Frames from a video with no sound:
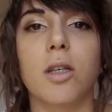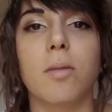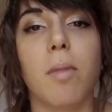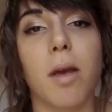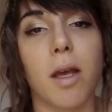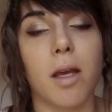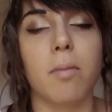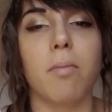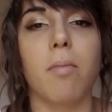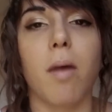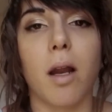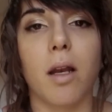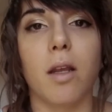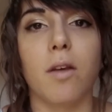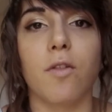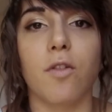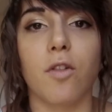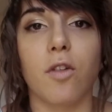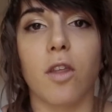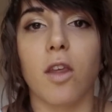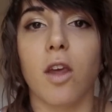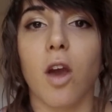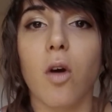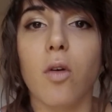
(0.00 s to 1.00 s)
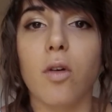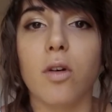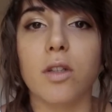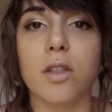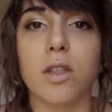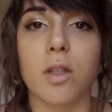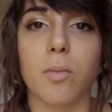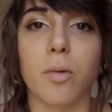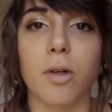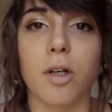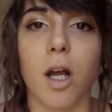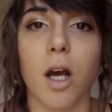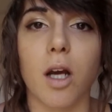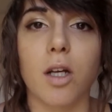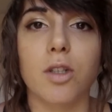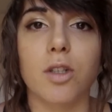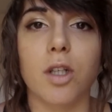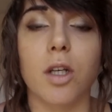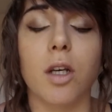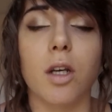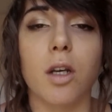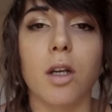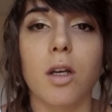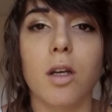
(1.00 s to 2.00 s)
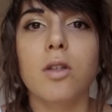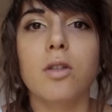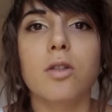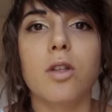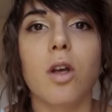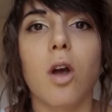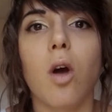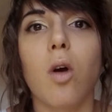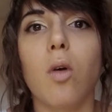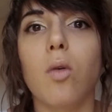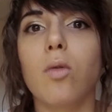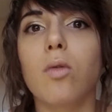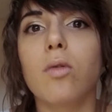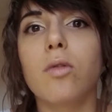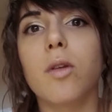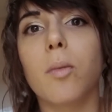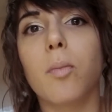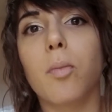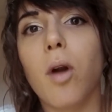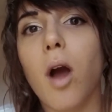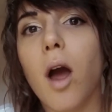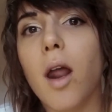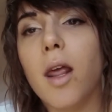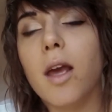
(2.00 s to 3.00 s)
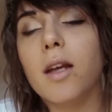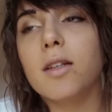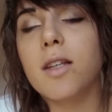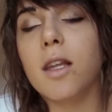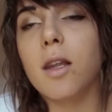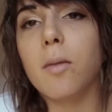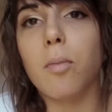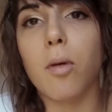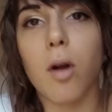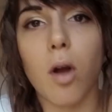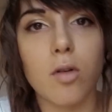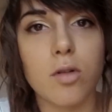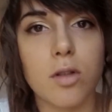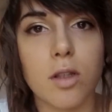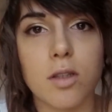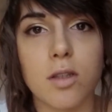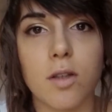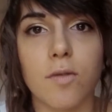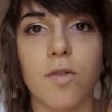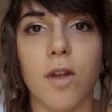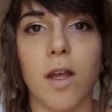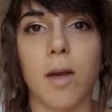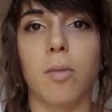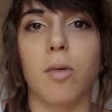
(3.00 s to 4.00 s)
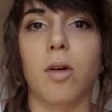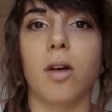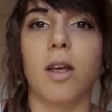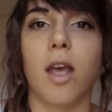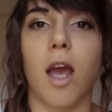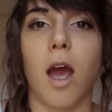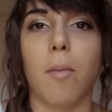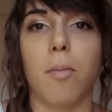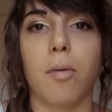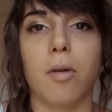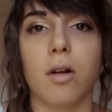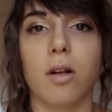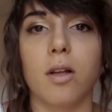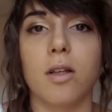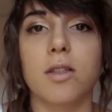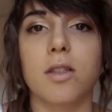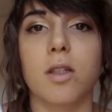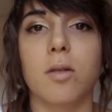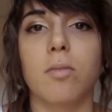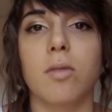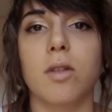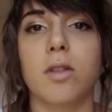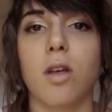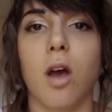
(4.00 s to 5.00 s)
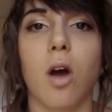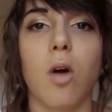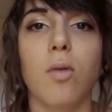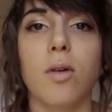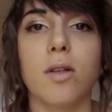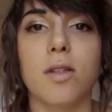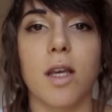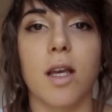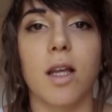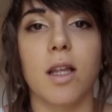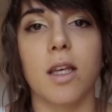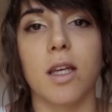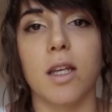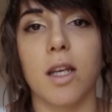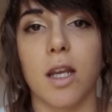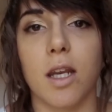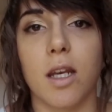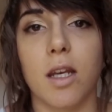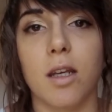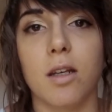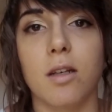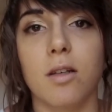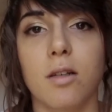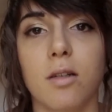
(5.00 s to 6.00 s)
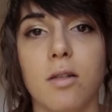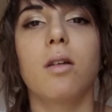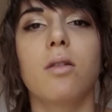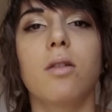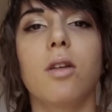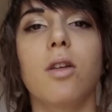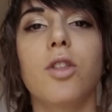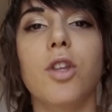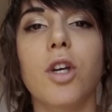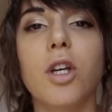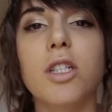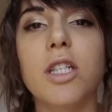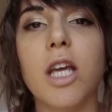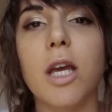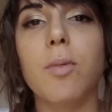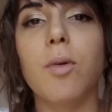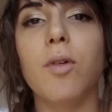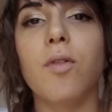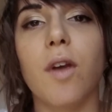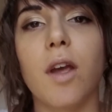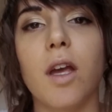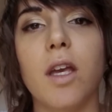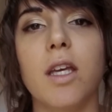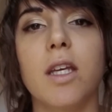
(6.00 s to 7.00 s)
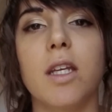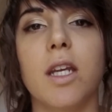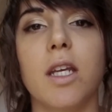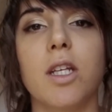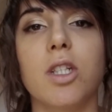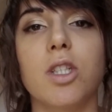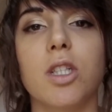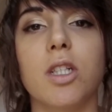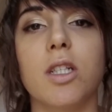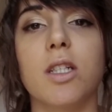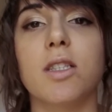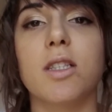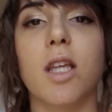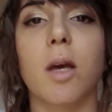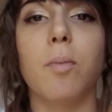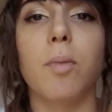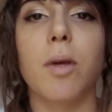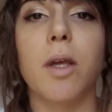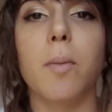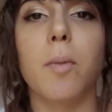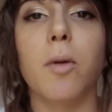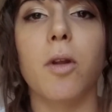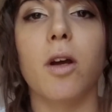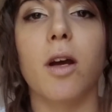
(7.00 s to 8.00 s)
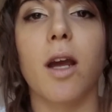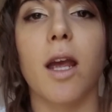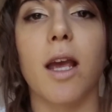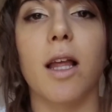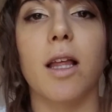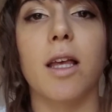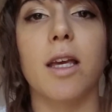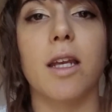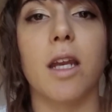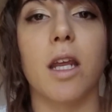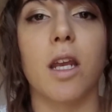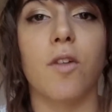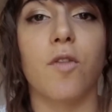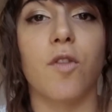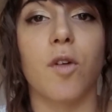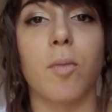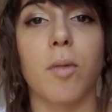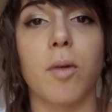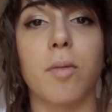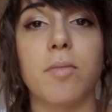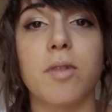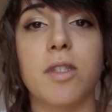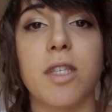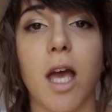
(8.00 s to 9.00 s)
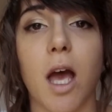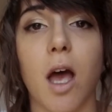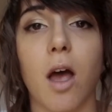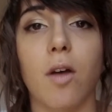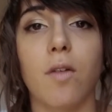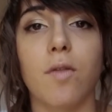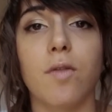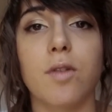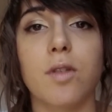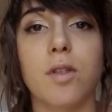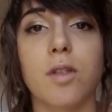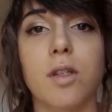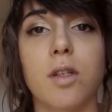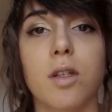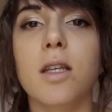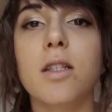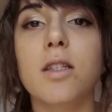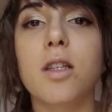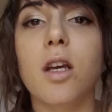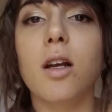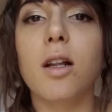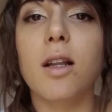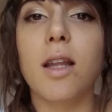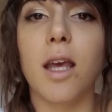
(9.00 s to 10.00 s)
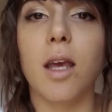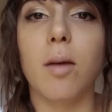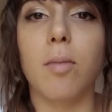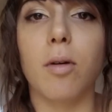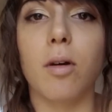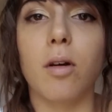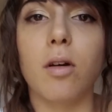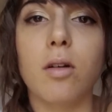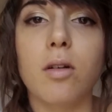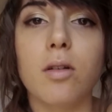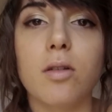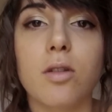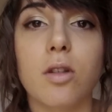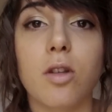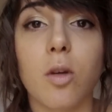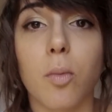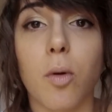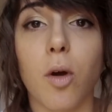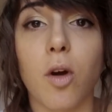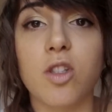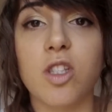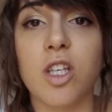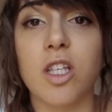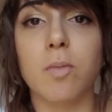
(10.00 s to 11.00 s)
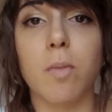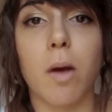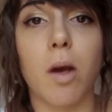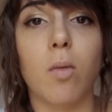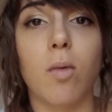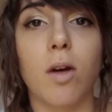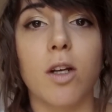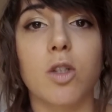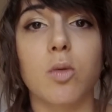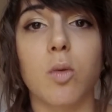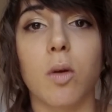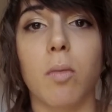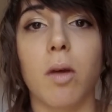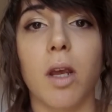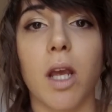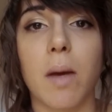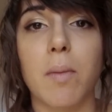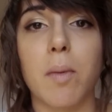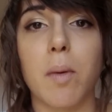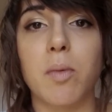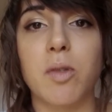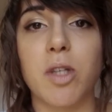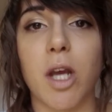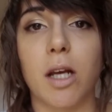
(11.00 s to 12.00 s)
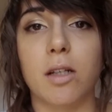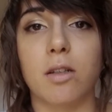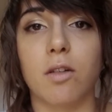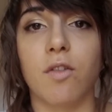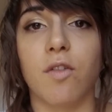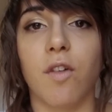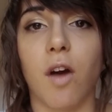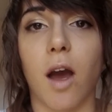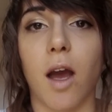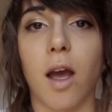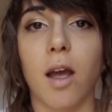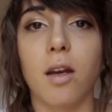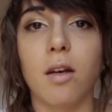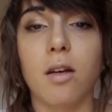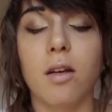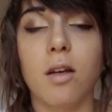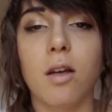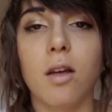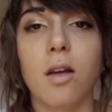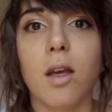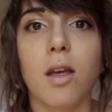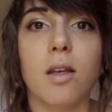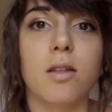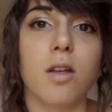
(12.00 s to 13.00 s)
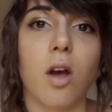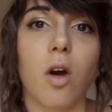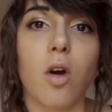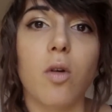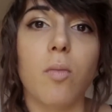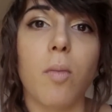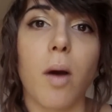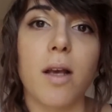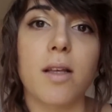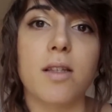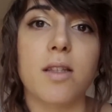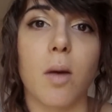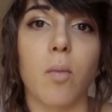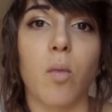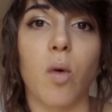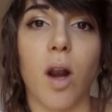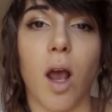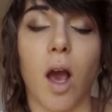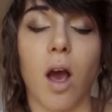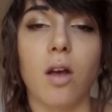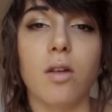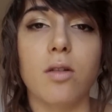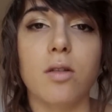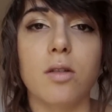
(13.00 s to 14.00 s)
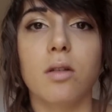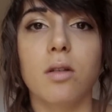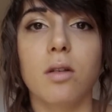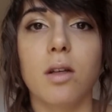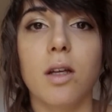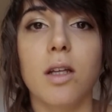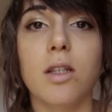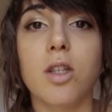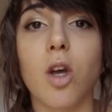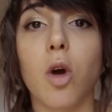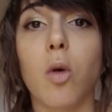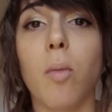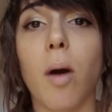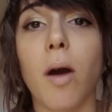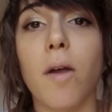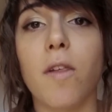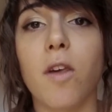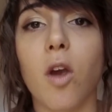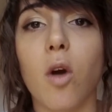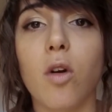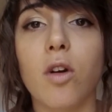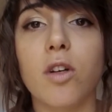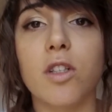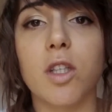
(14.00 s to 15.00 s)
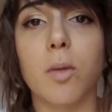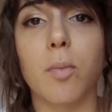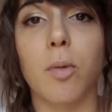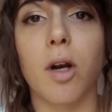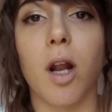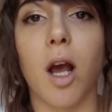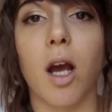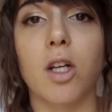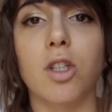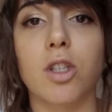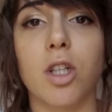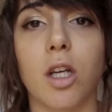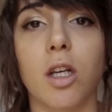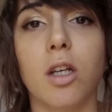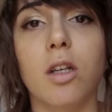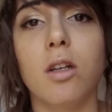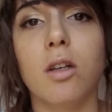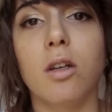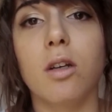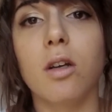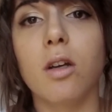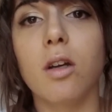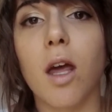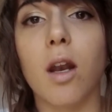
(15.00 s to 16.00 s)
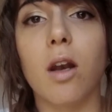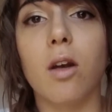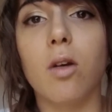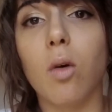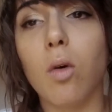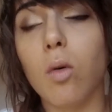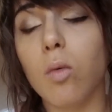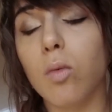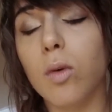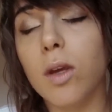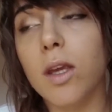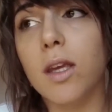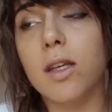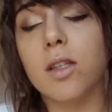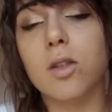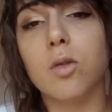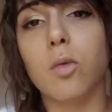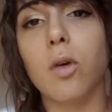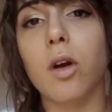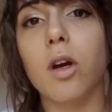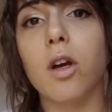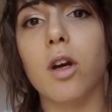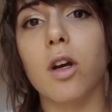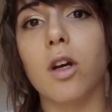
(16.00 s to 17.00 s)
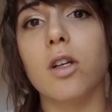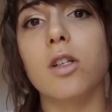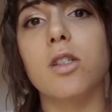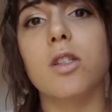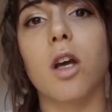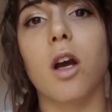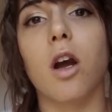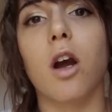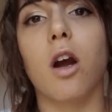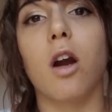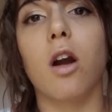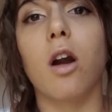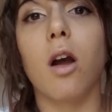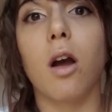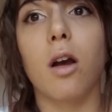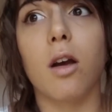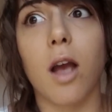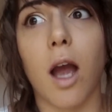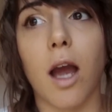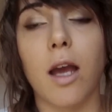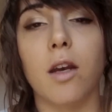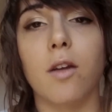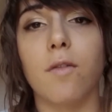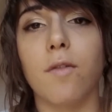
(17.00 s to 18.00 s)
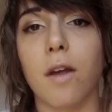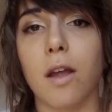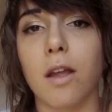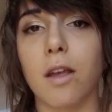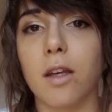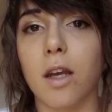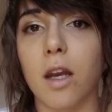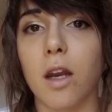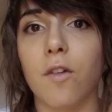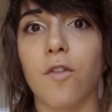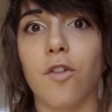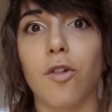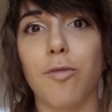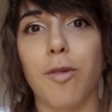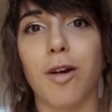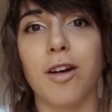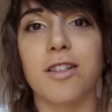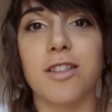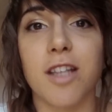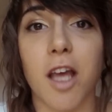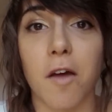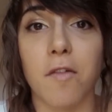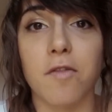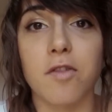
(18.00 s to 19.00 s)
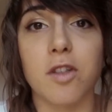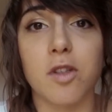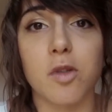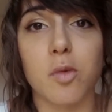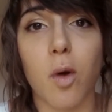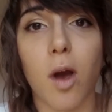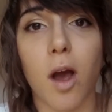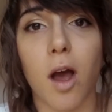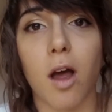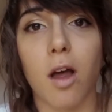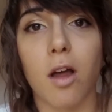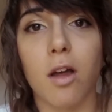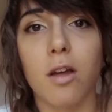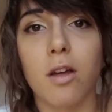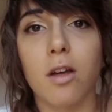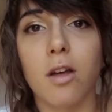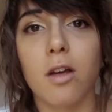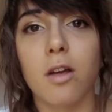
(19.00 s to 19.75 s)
make money for the owners of production. So the product and the process of labor in capitalism is always alienated. The third type of alienation is that people are alienated from themselves. Since our labor, so the process by which we become objectified, is owned by someone else, it's owned by the owners of production, then we as workers are kind of alienated from ourselves as well.